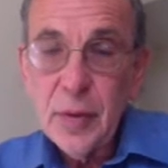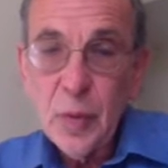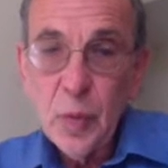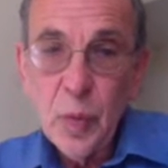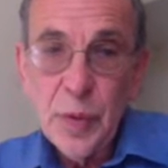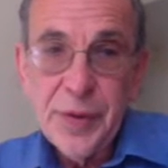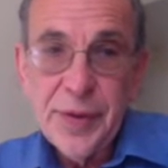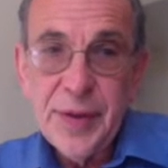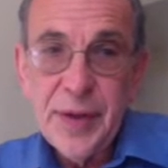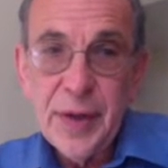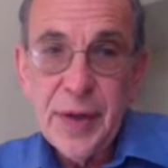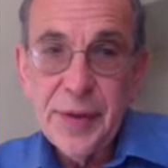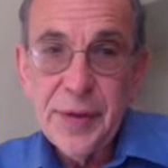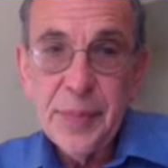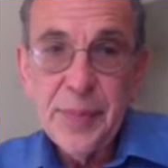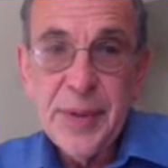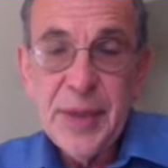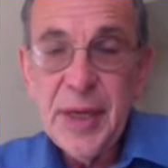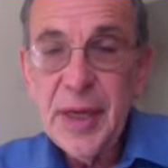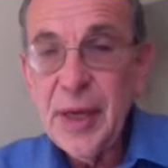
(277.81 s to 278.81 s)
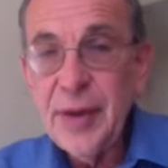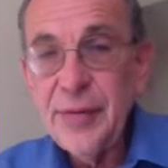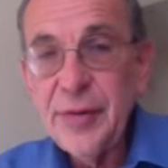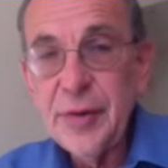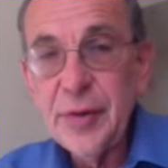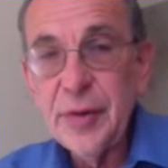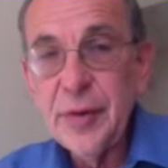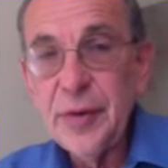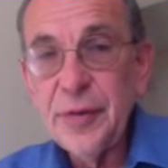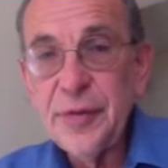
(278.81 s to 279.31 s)
within other
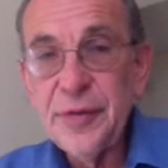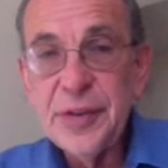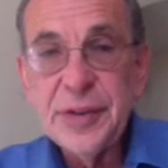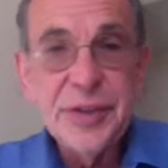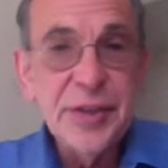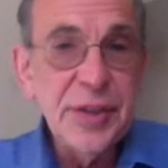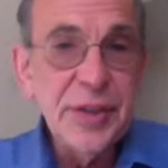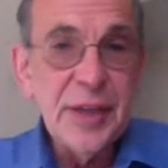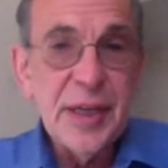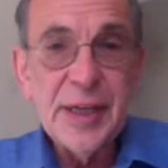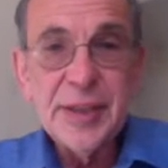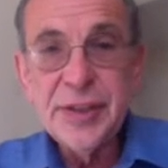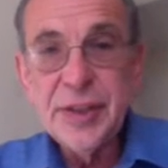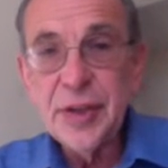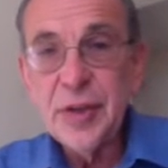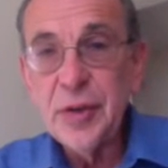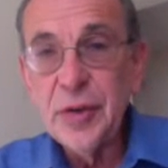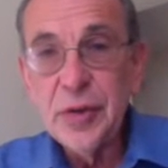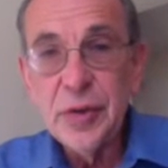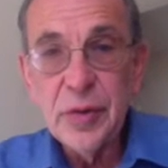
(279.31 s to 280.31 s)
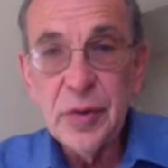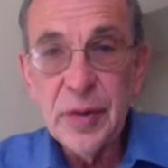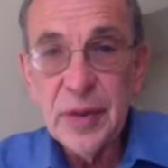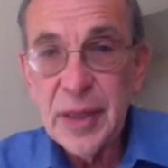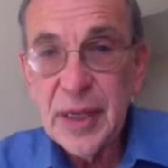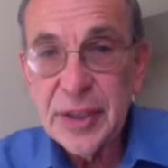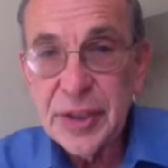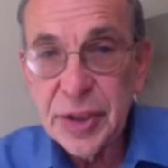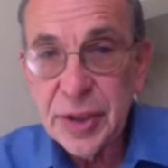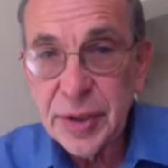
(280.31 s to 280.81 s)
behavioral, physiologic, or
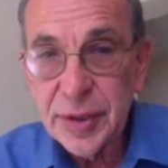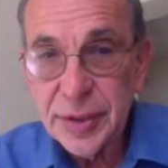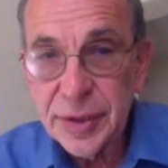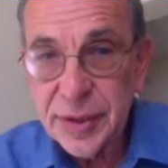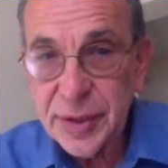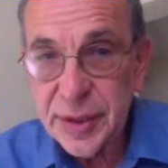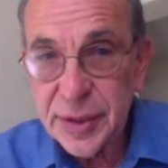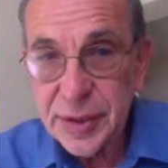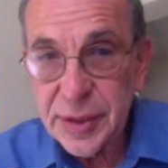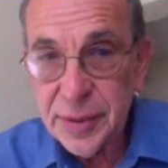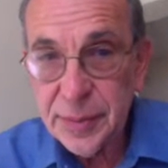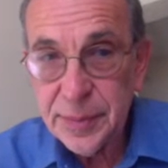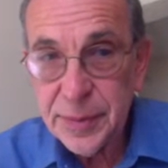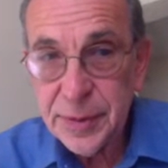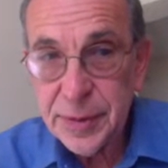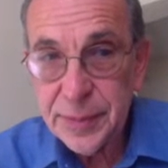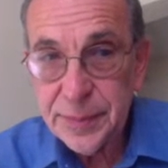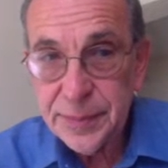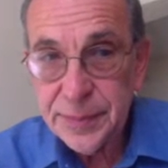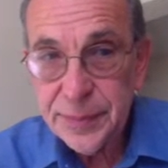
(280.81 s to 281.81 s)
neurological systems,